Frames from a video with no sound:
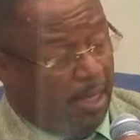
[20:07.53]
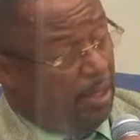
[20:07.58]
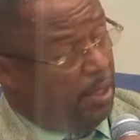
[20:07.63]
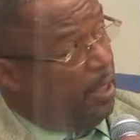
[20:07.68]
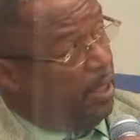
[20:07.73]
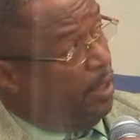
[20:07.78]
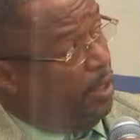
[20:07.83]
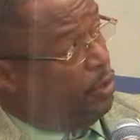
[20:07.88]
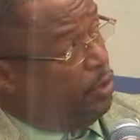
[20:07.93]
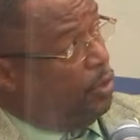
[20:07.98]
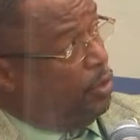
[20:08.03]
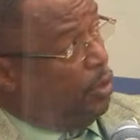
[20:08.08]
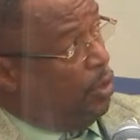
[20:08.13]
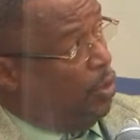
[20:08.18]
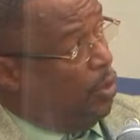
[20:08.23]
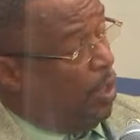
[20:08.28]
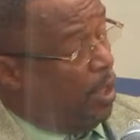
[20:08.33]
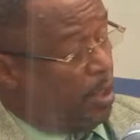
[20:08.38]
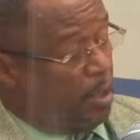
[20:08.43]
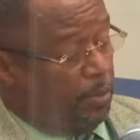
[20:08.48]
again, to
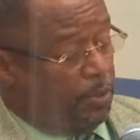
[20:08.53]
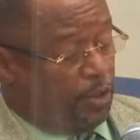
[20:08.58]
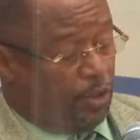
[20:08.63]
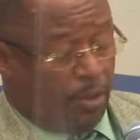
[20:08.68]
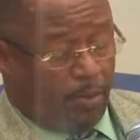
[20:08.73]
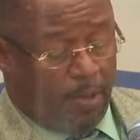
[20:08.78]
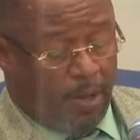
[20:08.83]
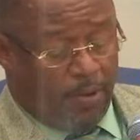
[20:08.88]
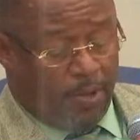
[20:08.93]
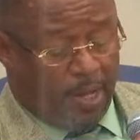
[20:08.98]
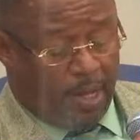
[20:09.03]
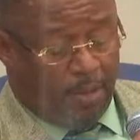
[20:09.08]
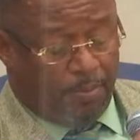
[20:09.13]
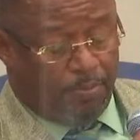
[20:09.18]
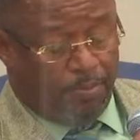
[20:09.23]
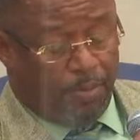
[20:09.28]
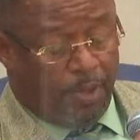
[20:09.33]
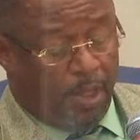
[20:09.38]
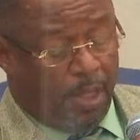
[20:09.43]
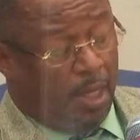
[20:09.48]
you, Commissioner Berry,
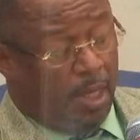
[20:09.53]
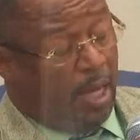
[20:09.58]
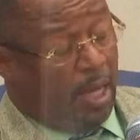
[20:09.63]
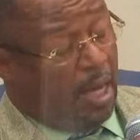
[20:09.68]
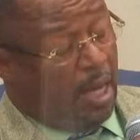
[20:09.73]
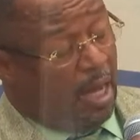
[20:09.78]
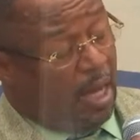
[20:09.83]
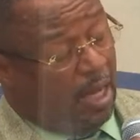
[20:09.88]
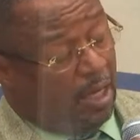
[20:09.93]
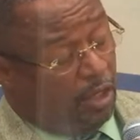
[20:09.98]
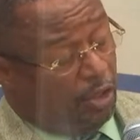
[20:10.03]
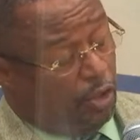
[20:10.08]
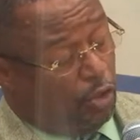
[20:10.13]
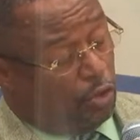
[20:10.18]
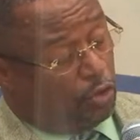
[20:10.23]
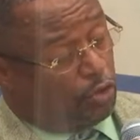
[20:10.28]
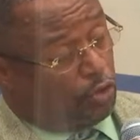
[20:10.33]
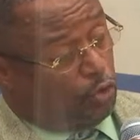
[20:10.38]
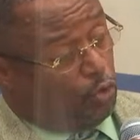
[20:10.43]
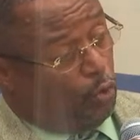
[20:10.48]
all of
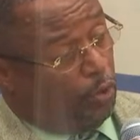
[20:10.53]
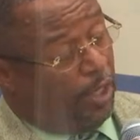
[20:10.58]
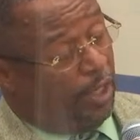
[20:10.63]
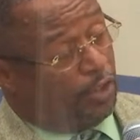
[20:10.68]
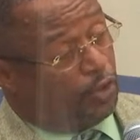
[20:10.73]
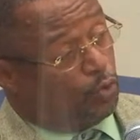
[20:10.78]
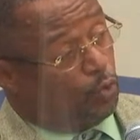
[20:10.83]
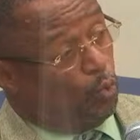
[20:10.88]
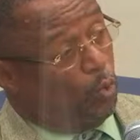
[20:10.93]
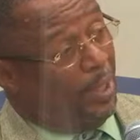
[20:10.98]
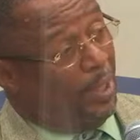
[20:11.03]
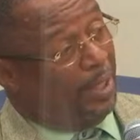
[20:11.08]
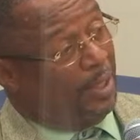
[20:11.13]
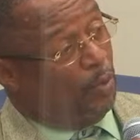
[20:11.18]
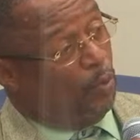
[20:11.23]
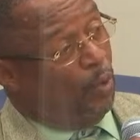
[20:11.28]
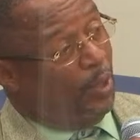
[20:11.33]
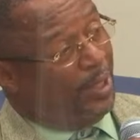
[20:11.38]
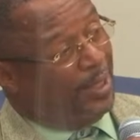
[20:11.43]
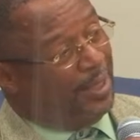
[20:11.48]
your students,
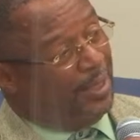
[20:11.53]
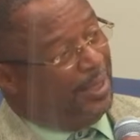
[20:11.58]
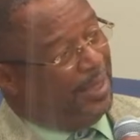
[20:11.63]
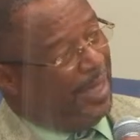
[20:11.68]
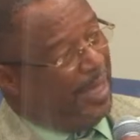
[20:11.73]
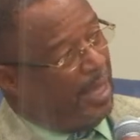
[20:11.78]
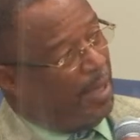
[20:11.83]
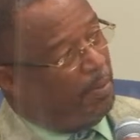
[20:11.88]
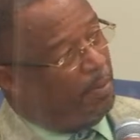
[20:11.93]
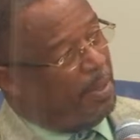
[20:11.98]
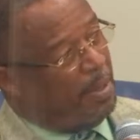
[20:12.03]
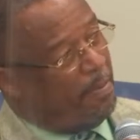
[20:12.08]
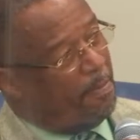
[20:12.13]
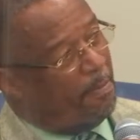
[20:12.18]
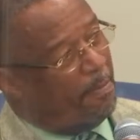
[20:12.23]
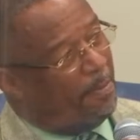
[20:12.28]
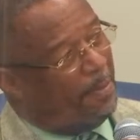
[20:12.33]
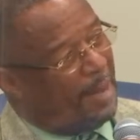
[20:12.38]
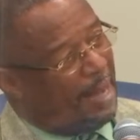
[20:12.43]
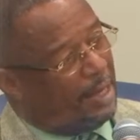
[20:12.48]
will they be
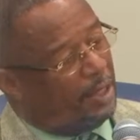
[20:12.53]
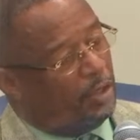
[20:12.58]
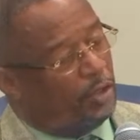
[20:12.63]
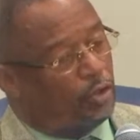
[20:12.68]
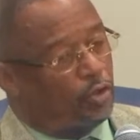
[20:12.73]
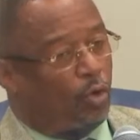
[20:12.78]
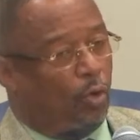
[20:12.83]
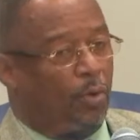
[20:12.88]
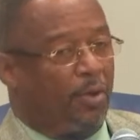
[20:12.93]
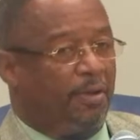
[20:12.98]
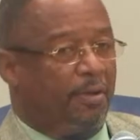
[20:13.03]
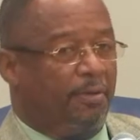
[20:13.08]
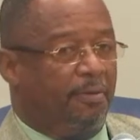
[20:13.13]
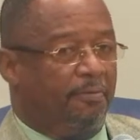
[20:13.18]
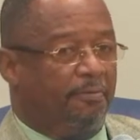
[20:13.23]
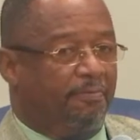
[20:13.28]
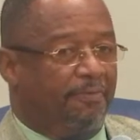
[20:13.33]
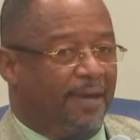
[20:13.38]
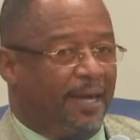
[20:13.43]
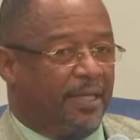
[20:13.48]
mandatory
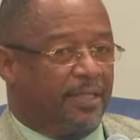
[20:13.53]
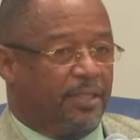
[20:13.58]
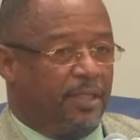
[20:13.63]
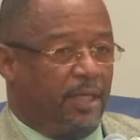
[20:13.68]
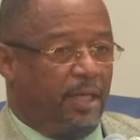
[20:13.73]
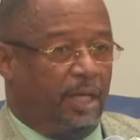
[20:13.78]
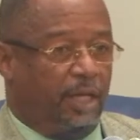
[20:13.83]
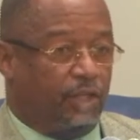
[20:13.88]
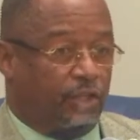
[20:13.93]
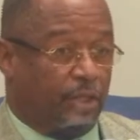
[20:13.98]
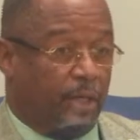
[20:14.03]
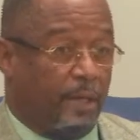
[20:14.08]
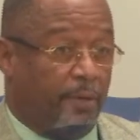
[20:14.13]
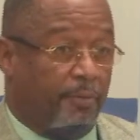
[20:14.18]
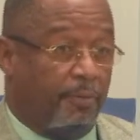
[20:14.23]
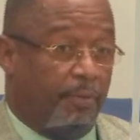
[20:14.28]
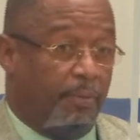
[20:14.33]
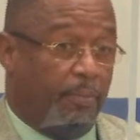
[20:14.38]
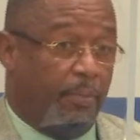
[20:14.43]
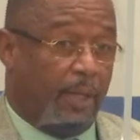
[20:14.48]

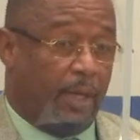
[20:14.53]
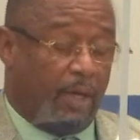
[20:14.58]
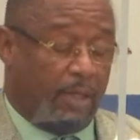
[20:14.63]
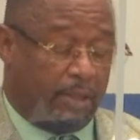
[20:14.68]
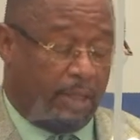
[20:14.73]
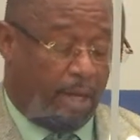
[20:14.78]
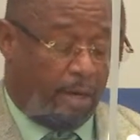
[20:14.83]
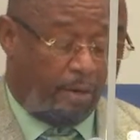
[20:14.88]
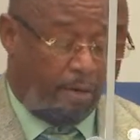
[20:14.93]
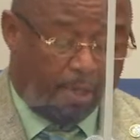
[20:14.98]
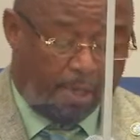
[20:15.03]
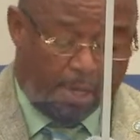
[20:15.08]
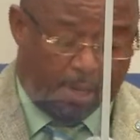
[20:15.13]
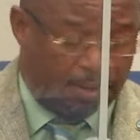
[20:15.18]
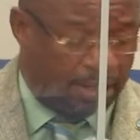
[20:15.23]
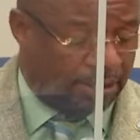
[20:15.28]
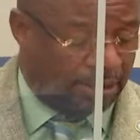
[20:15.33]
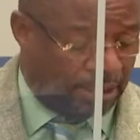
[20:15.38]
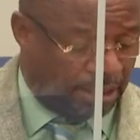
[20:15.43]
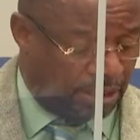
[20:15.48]
vaccination? Because I heard,
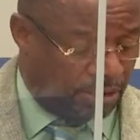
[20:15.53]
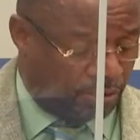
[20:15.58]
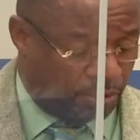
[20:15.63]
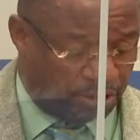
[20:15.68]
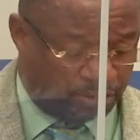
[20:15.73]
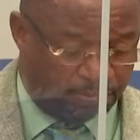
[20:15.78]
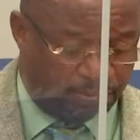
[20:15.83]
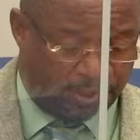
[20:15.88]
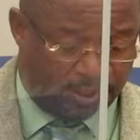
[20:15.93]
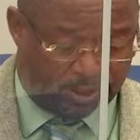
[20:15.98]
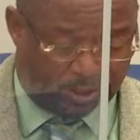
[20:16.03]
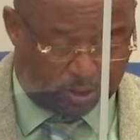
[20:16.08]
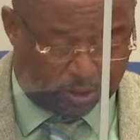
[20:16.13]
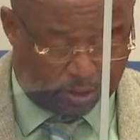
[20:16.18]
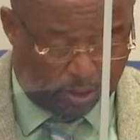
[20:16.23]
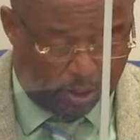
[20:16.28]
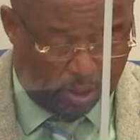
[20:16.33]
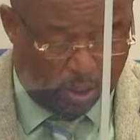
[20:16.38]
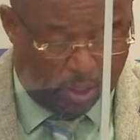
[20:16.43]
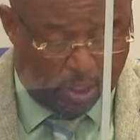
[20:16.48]
I think it was
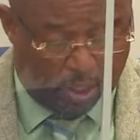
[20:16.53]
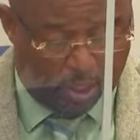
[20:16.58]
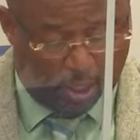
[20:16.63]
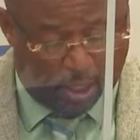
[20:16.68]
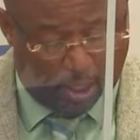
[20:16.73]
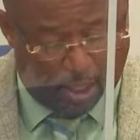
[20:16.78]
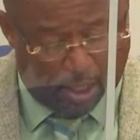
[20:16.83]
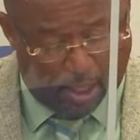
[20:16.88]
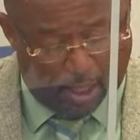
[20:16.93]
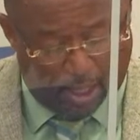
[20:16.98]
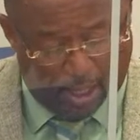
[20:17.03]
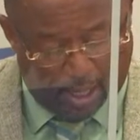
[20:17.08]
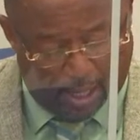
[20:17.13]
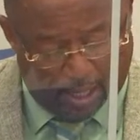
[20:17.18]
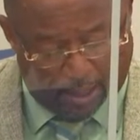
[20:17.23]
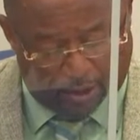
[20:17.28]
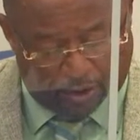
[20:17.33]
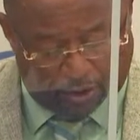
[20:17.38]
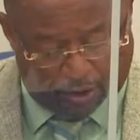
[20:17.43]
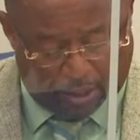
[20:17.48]
Ms.
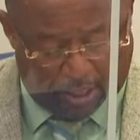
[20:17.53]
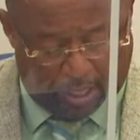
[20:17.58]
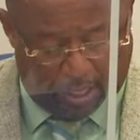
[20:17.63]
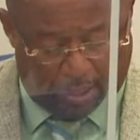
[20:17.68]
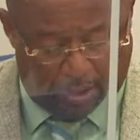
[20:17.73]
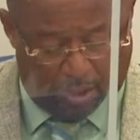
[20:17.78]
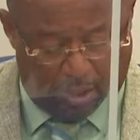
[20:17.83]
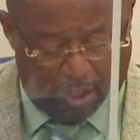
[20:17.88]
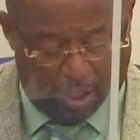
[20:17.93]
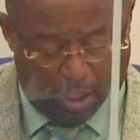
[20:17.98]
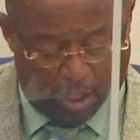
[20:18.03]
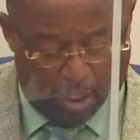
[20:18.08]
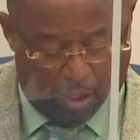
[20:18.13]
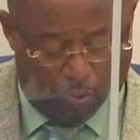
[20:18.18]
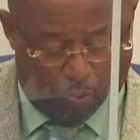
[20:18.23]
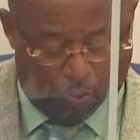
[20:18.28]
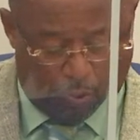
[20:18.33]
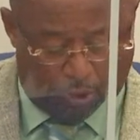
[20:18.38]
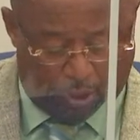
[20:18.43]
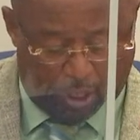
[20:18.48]
Hodge, said that
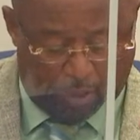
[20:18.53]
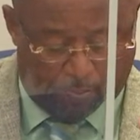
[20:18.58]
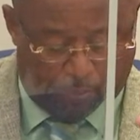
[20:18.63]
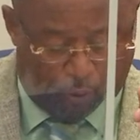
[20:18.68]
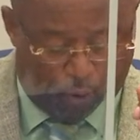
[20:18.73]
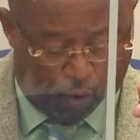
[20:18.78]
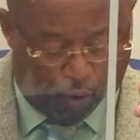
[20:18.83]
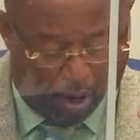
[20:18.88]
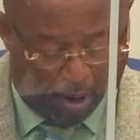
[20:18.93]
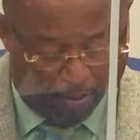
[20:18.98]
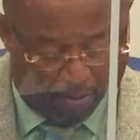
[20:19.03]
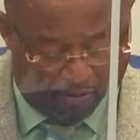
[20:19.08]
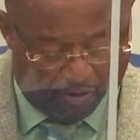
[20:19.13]
with their program,